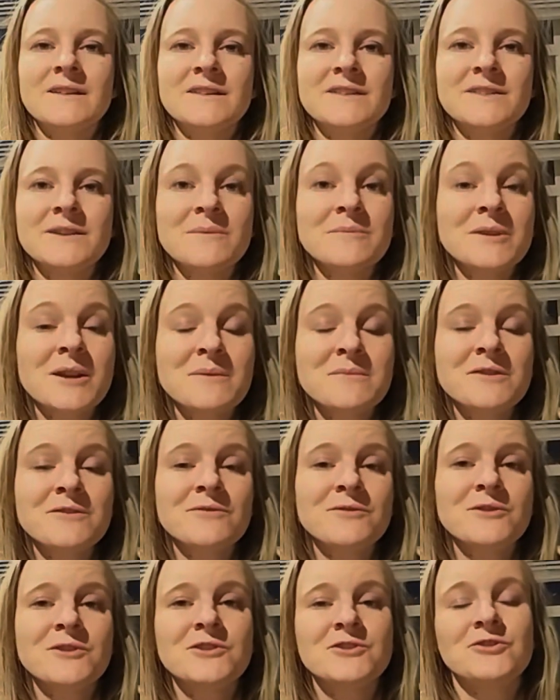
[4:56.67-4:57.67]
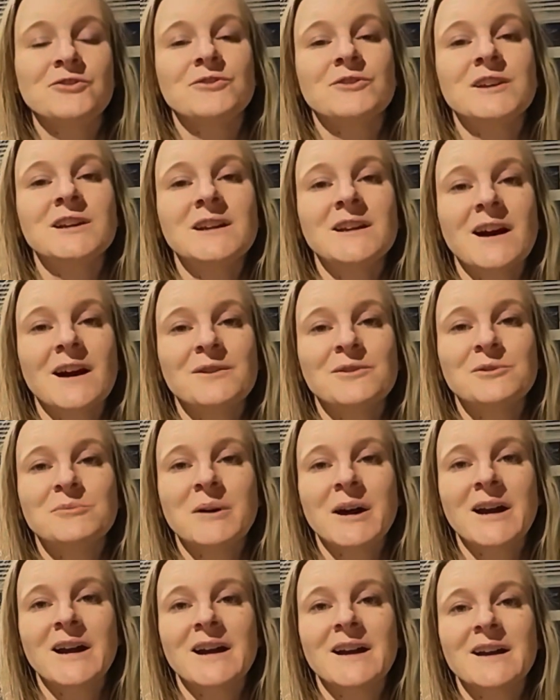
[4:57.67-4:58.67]
Sometimes for a treat, I would
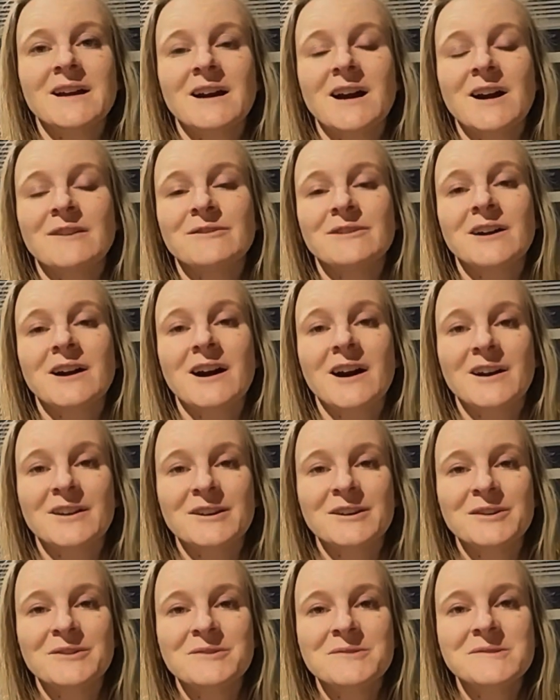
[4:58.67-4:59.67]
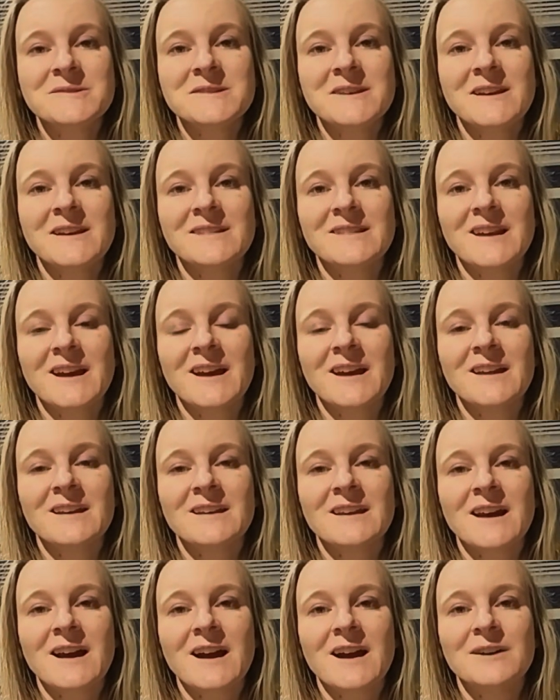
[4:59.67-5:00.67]
buy avocados and
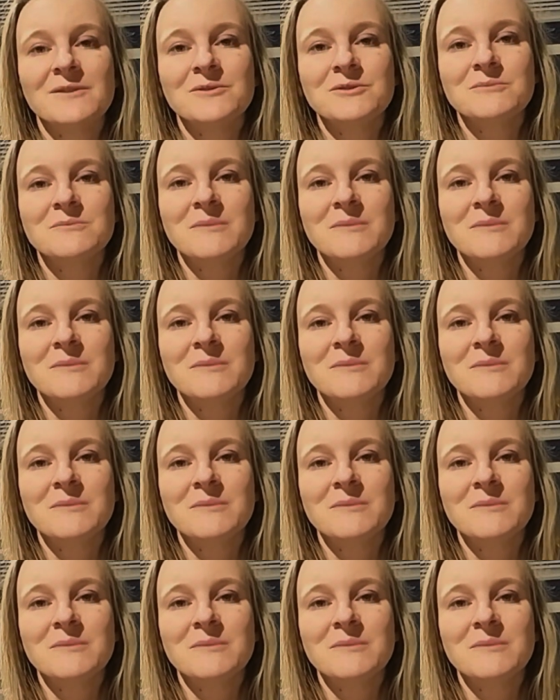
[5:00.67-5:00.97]
then I would